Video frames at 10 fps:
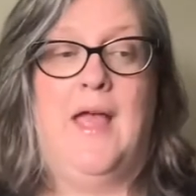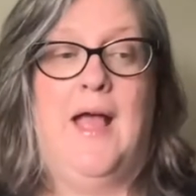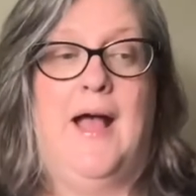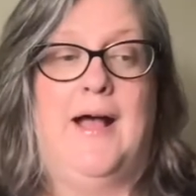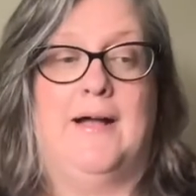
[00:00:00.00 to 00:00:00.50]

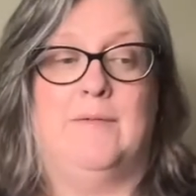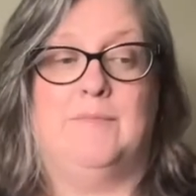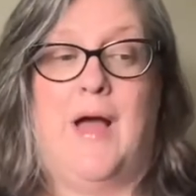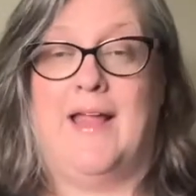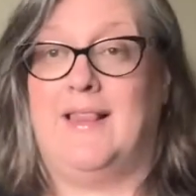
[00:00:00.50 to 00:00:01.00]

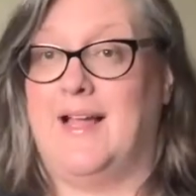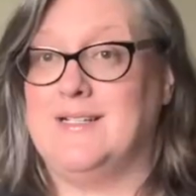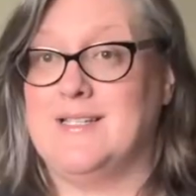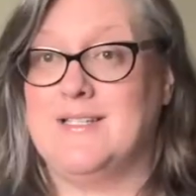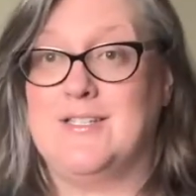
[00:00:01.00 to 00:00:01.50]
I'd like
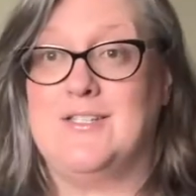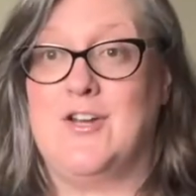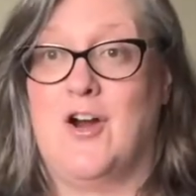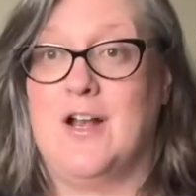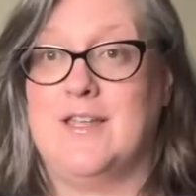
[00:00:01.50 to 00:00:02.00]
to
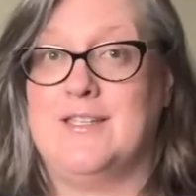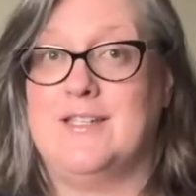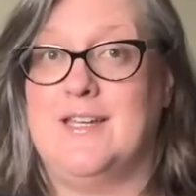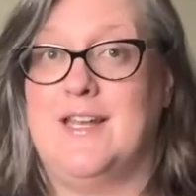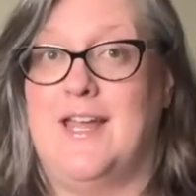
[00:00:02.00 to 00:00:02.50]
start us
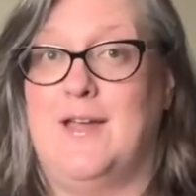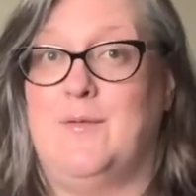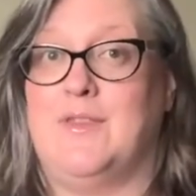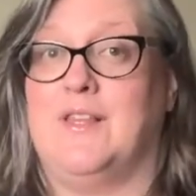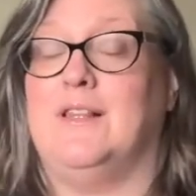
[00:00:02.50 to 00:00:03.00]
today
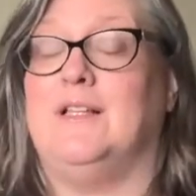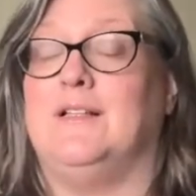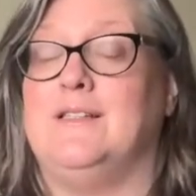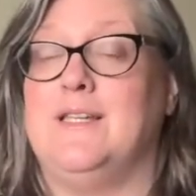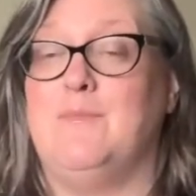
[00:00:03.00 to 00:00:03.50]
with a
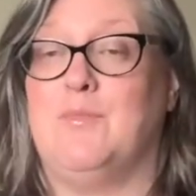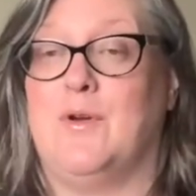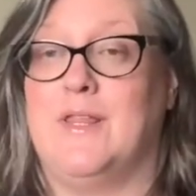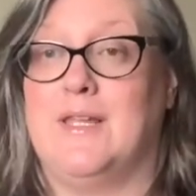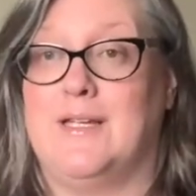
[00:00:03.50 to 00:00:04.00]
little deep
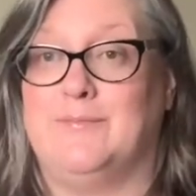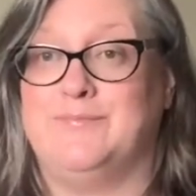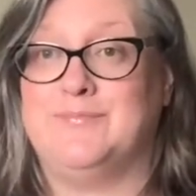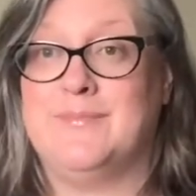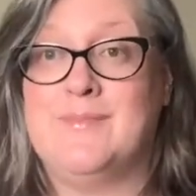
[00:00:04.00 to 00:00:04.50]
breathing,
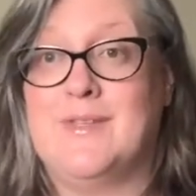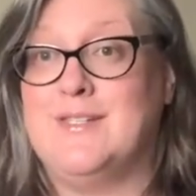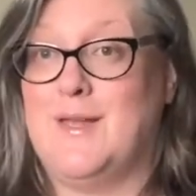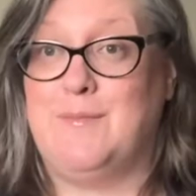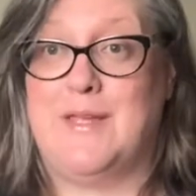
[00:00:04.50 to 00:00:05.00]

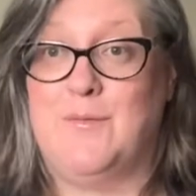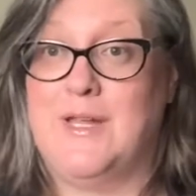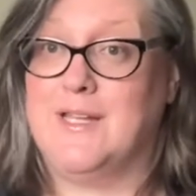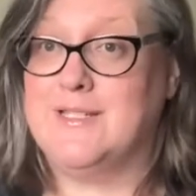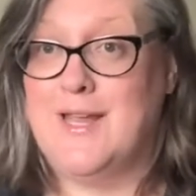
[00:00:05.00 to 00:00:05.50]
something we
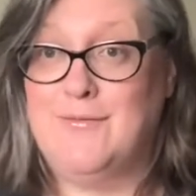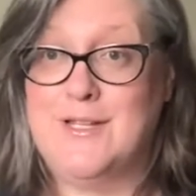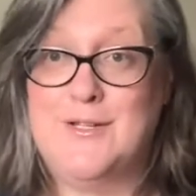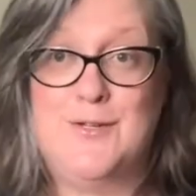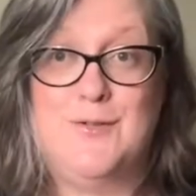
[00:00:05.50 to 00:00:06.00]
can
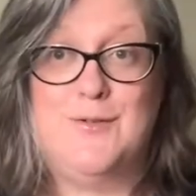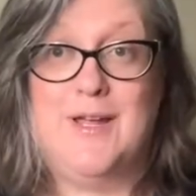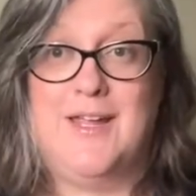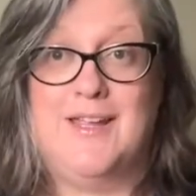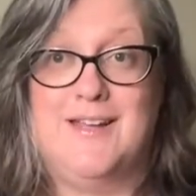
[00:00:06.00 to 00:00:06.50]
safely do
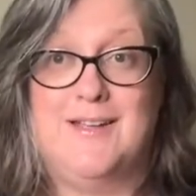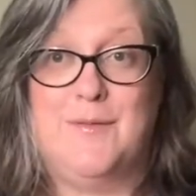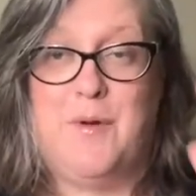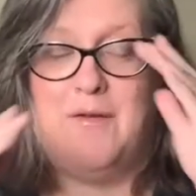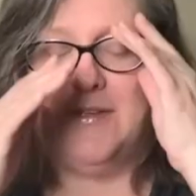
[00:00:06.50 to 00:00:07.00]
in
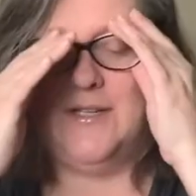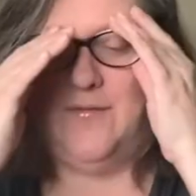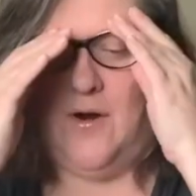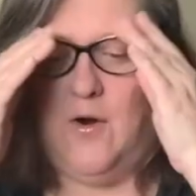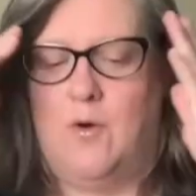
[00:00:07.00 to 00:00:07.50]
the privacy
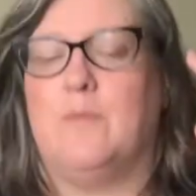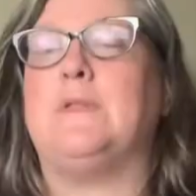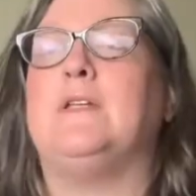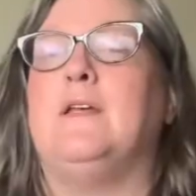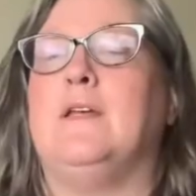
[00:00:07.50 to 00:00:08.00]
of our homes.